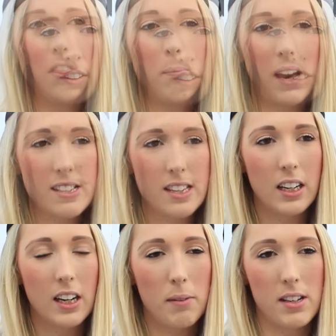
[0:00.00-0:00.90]
The best
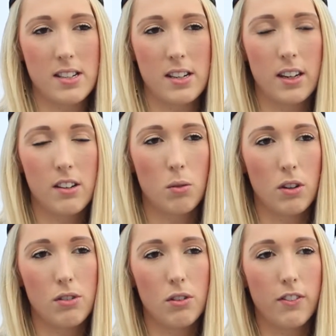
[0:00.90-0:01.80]
thing about studying at
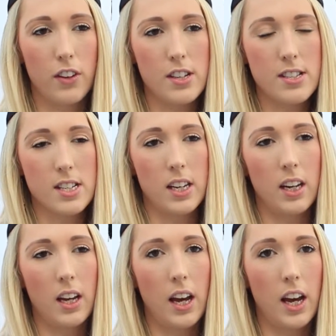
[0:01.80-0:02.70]
Swansea
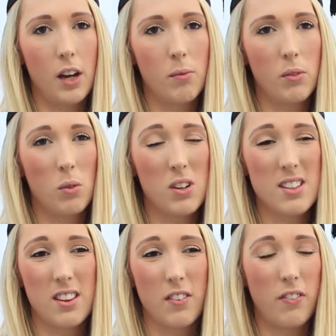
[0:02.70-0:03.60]
University
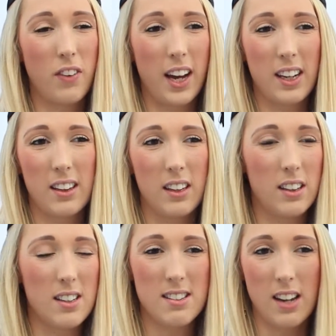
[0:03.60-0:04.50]
was the fact
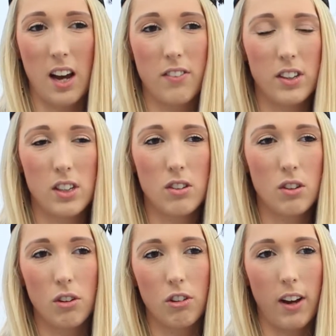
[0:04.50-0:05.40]
that the staff are just
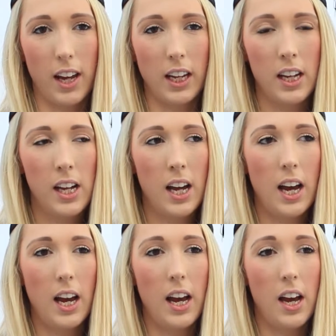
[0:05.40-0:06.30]
so great.
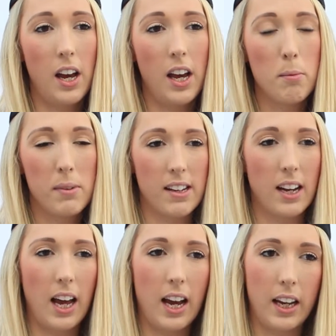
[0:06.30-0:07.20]
In
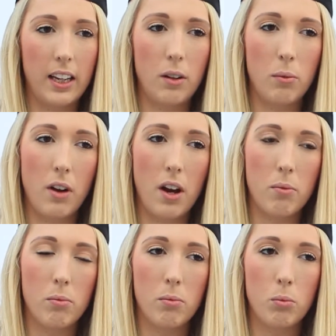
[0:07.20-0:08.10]
particular, I
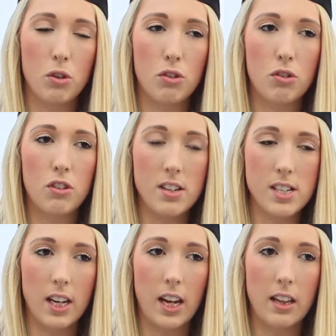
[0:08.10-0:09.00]
was
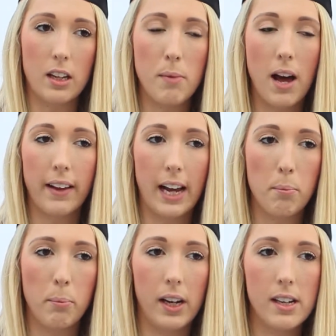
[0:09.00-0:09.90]
studying in the Camarlan
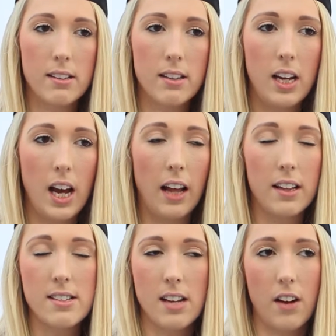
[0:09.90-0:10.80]
campus, and
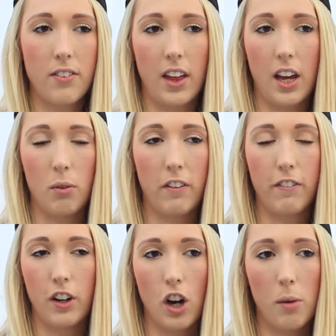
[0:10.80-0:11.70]
the staff there were
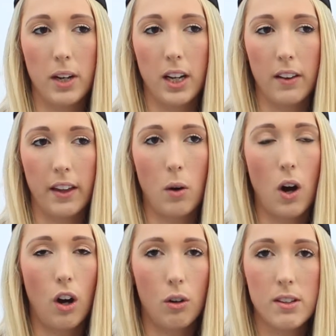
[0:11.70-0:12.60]
phenomenal. They
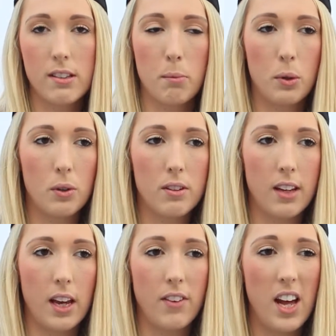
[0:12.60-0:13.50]
were always
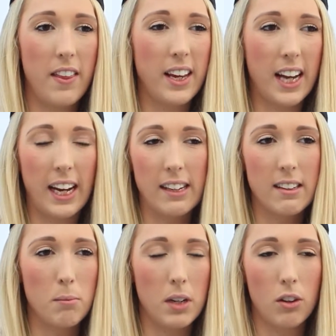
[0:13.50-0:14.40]
supportive. They
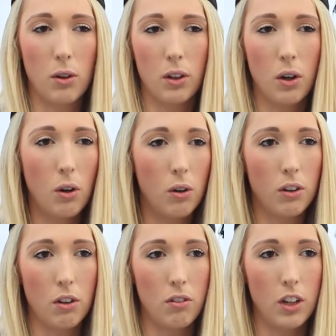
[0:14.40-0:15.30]
guided me throughout the whole
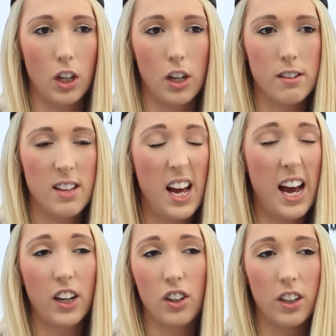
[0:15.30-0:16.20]
of the 3 years.
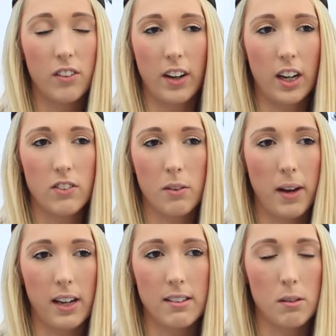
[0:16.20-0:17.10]
I couldn't have asked for
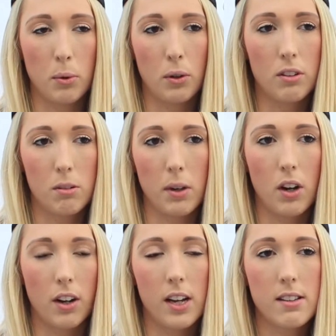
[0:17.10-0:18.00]
better support, to be
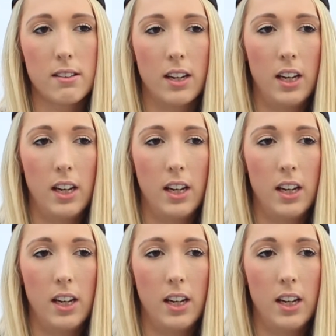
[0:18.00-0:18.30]
honest.